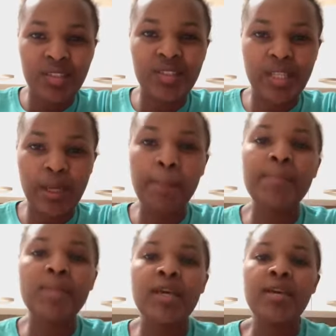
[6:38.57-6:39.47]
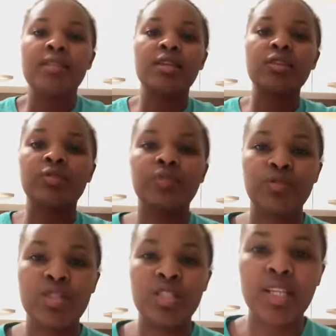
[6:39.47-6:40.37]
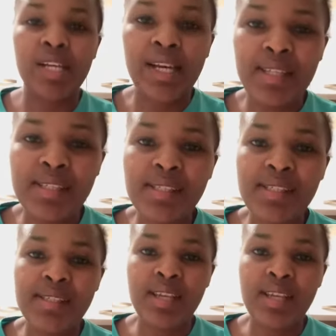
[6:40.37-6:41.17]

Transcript: Okay, thank you for watching guys.